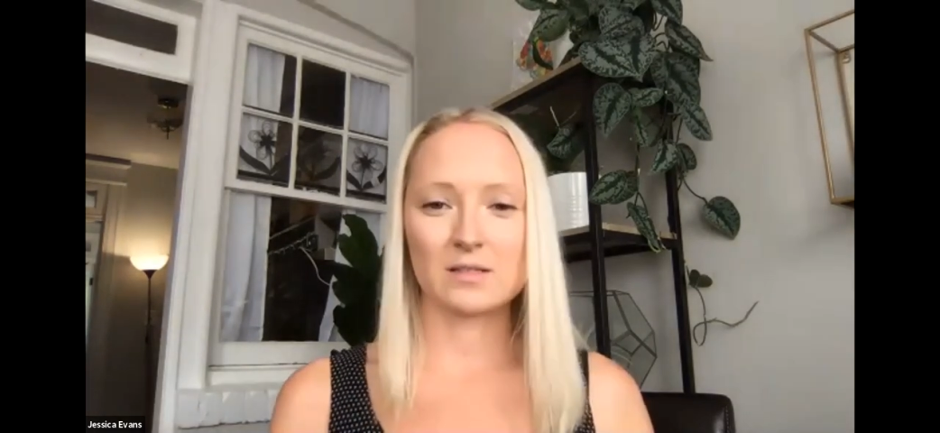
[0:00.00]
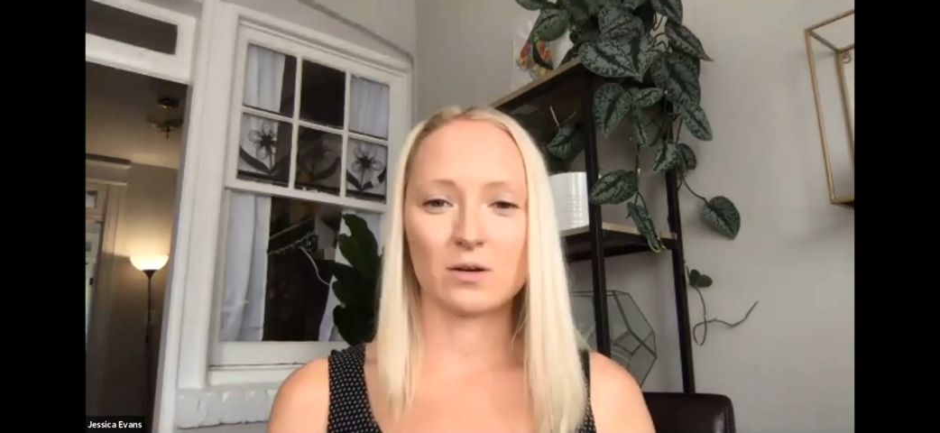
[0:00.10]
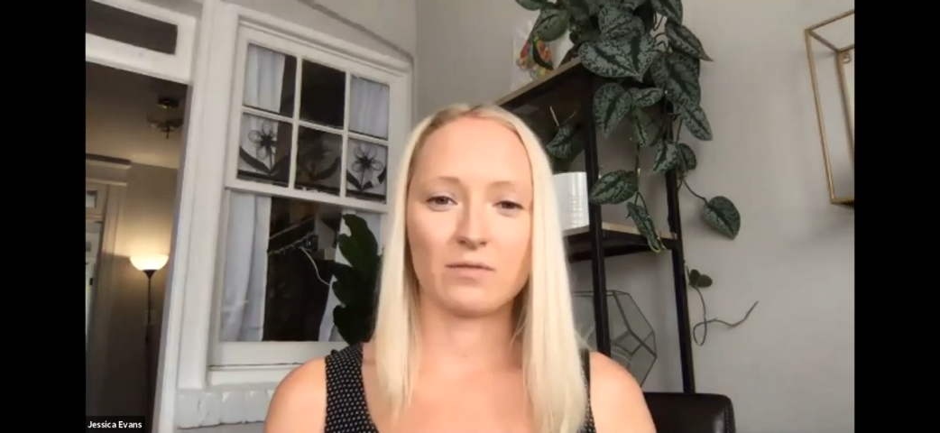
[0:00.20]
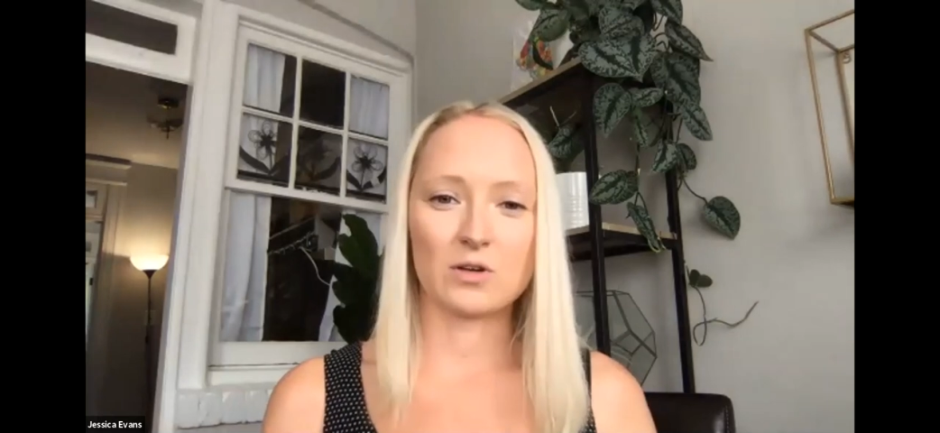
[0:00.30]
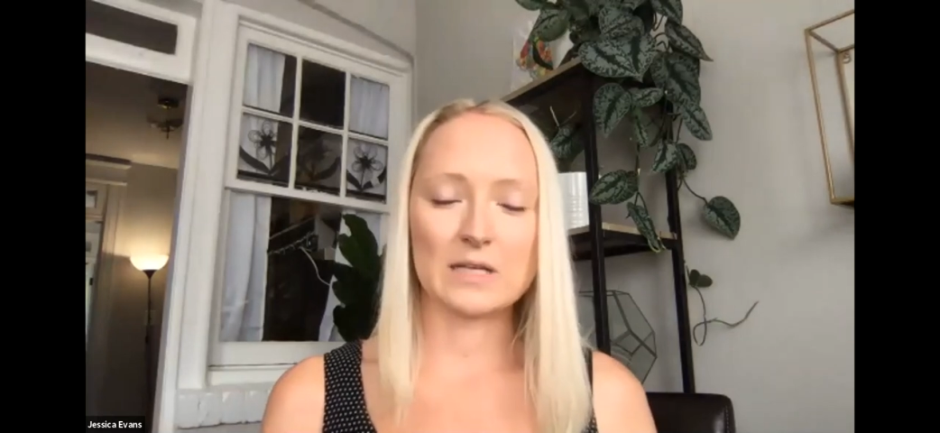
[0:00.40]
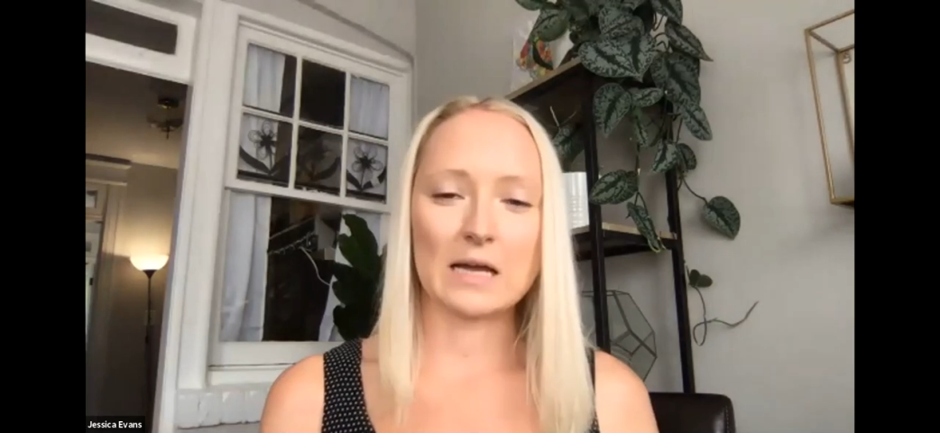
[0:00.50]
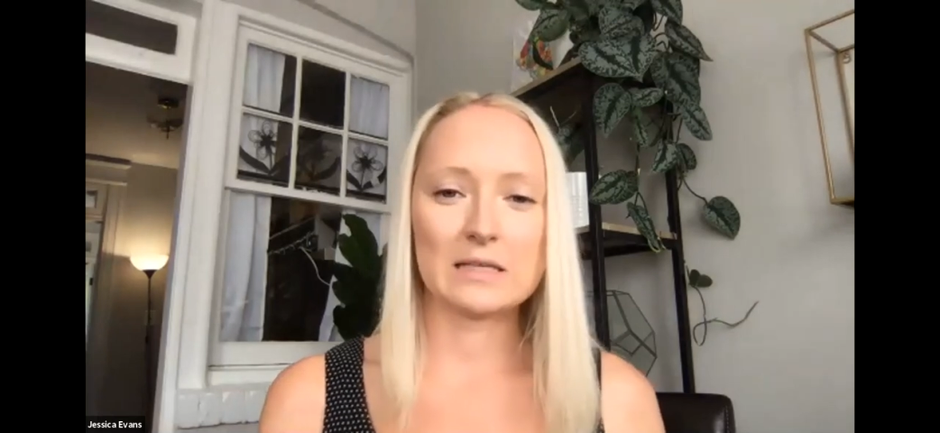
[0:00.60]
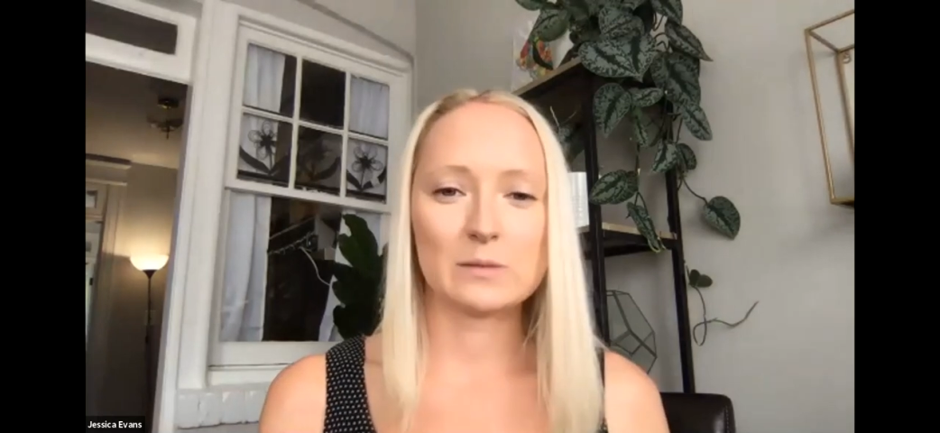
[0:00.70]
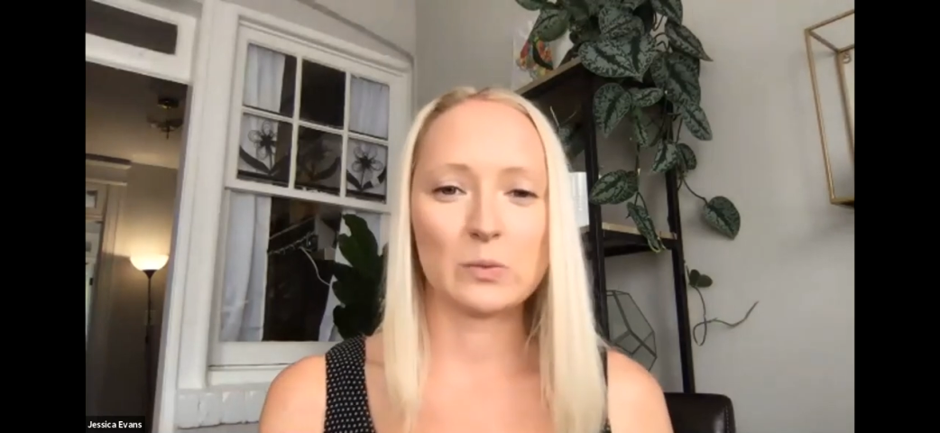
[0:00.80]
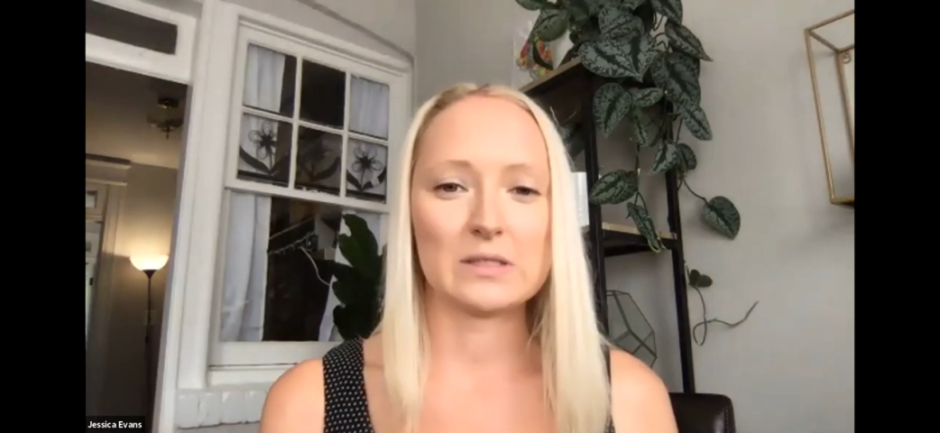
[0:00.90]
or if there's any
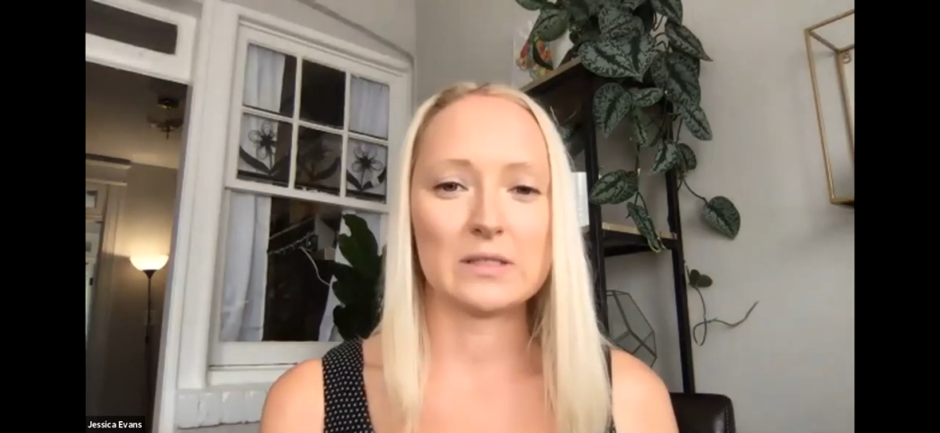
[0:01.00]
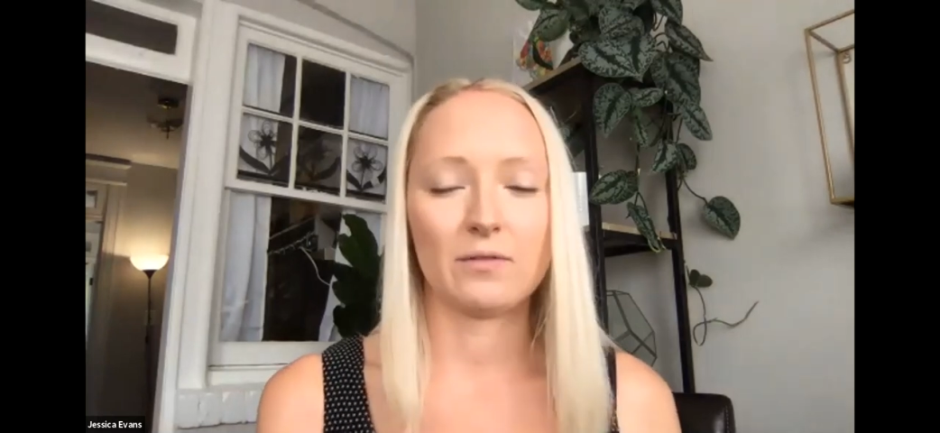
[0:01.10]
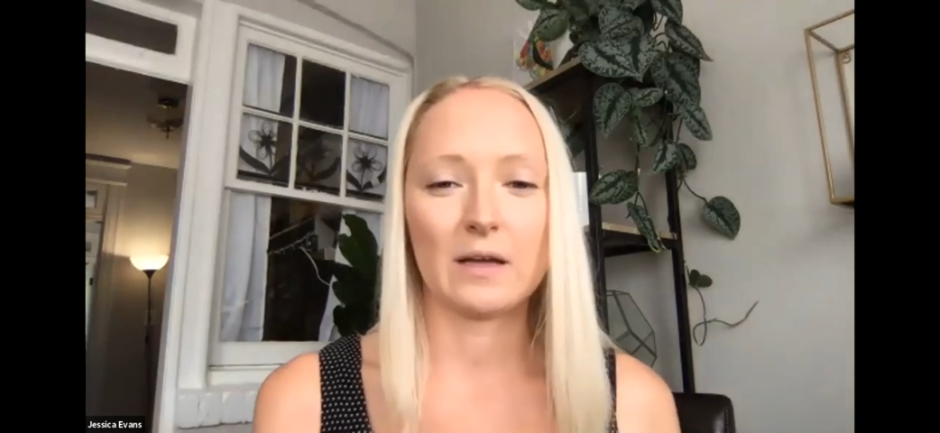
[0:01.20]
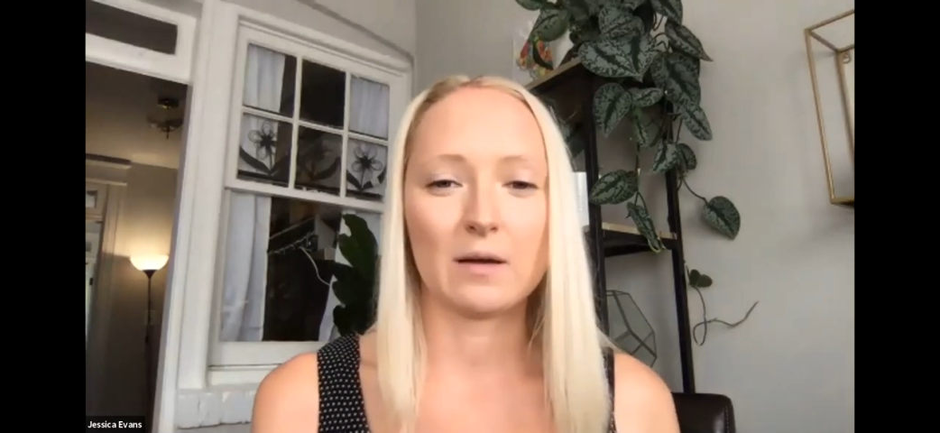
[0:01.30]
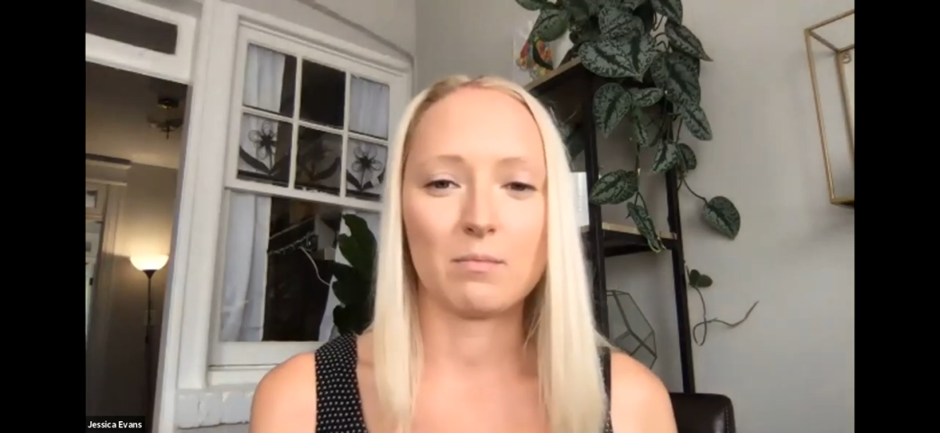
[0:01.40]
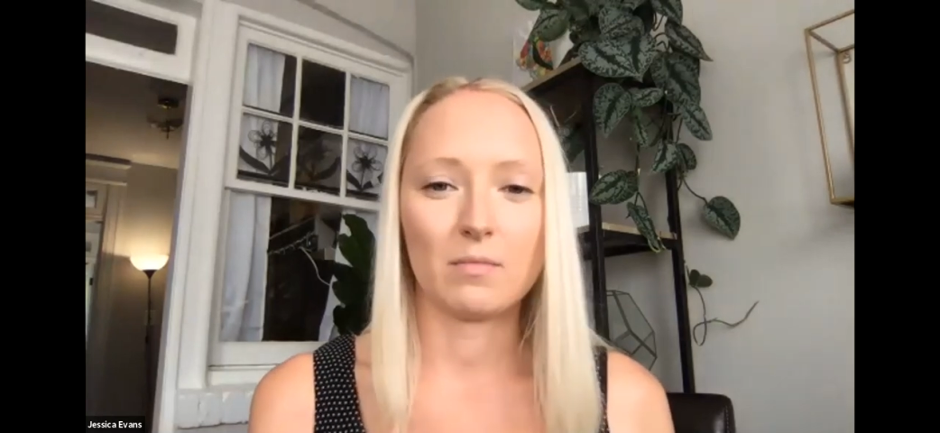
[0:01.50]
specific